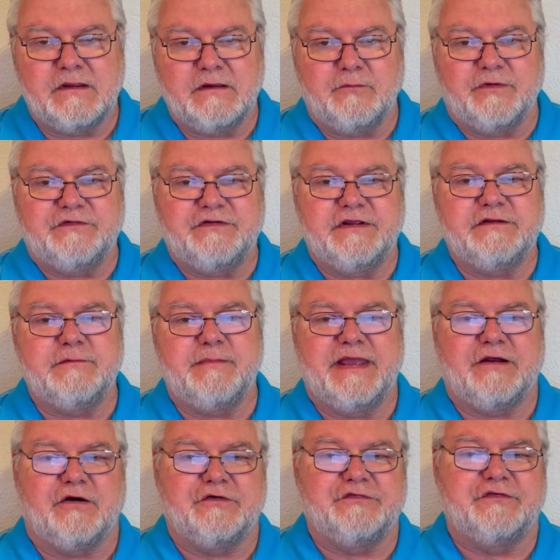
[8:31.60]
We tend to
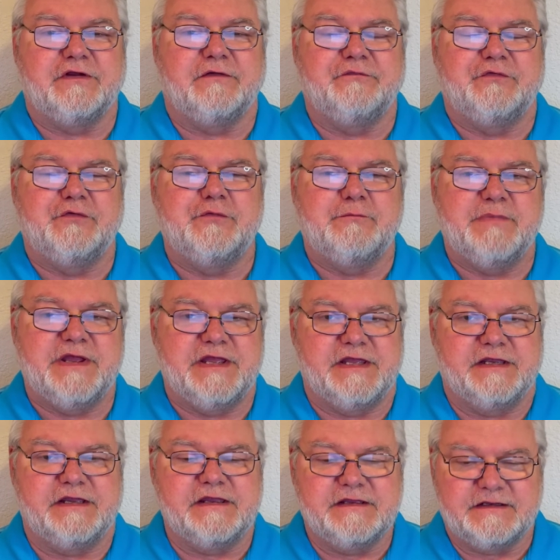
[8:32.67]
make ourselves too
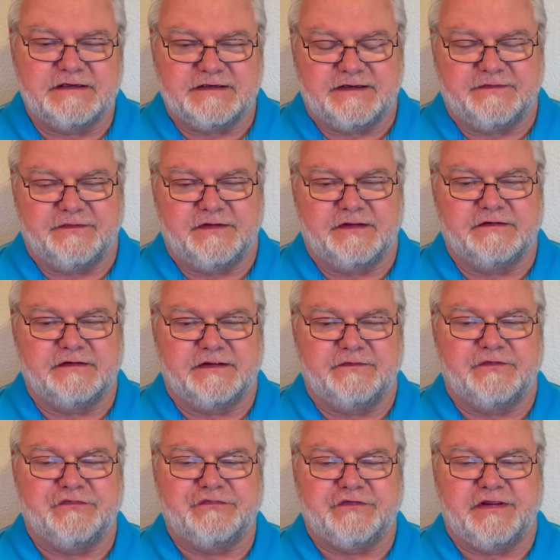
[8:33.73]
big in
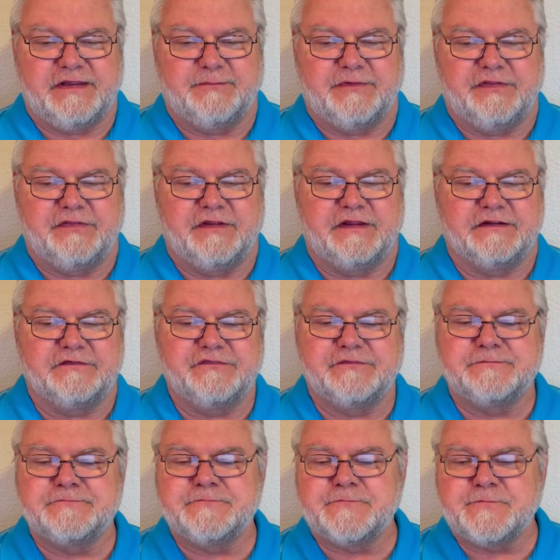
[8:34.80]
the scheme of
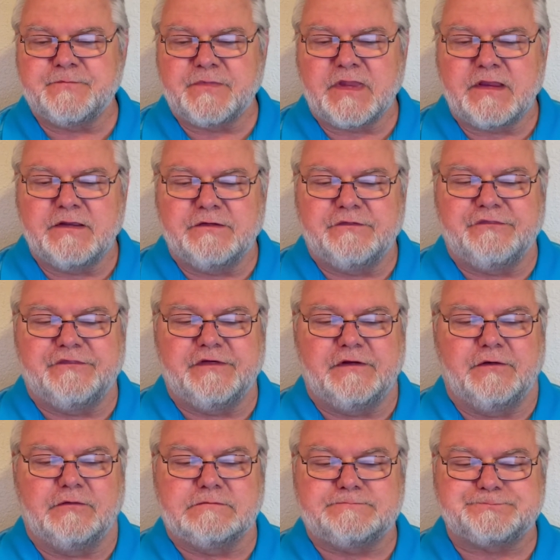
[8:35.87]
things.
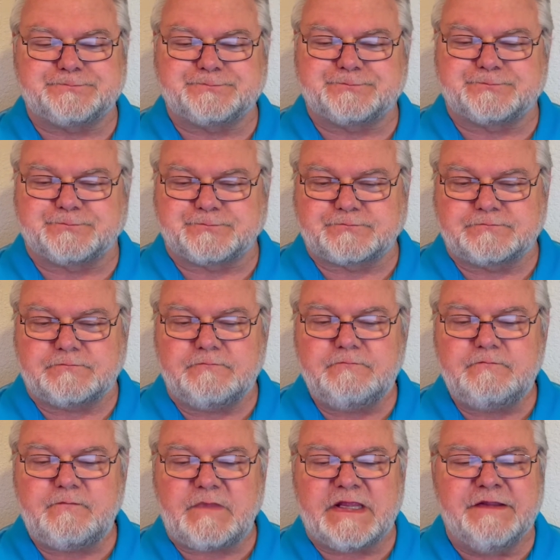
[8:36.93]
So,
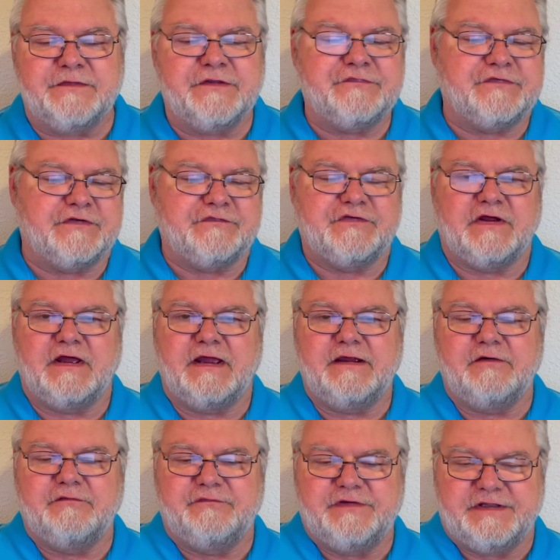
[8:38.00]
in this
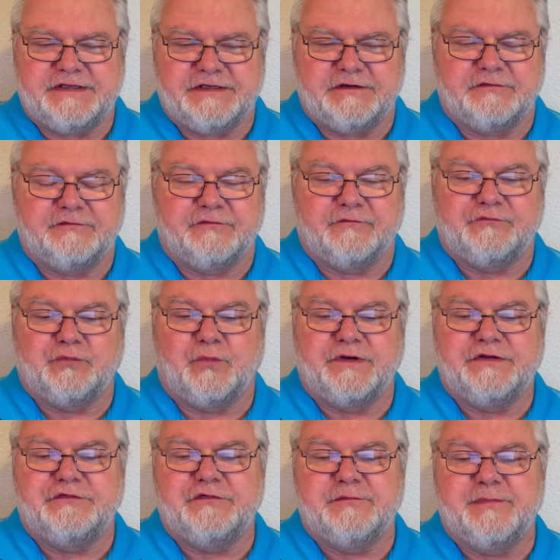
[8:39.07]
entire video for
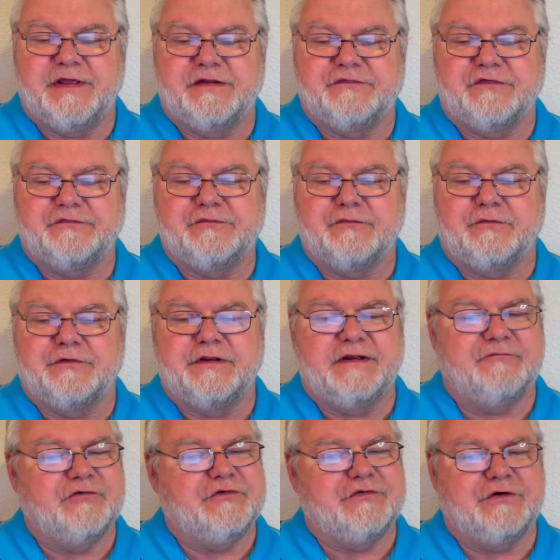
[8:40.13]
22 minutes, this girl
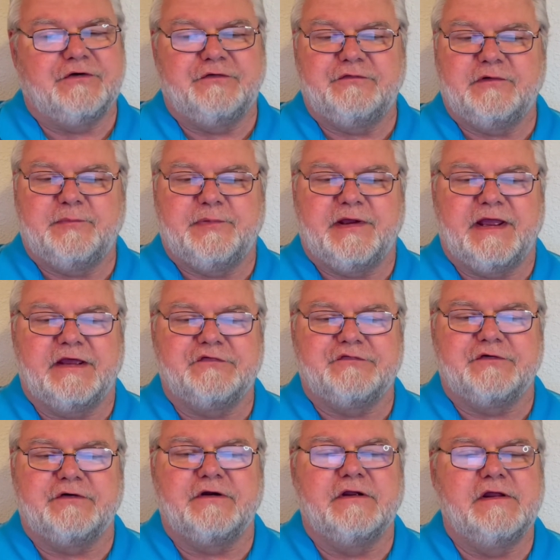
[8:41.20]
never turned to a
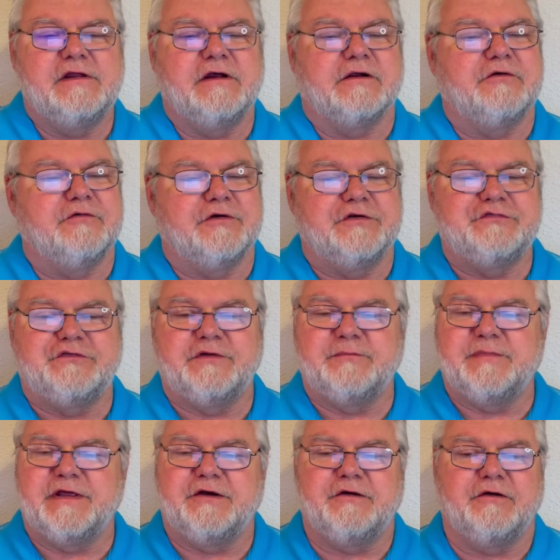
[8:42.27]
pastor, a Christian
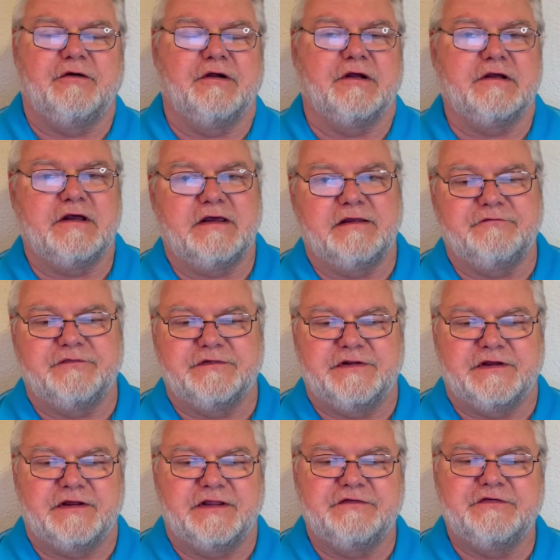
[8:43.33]
mentor, or a
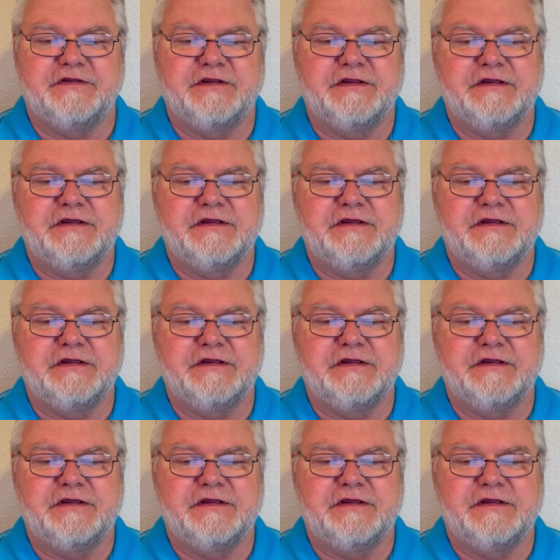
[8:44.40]
confidant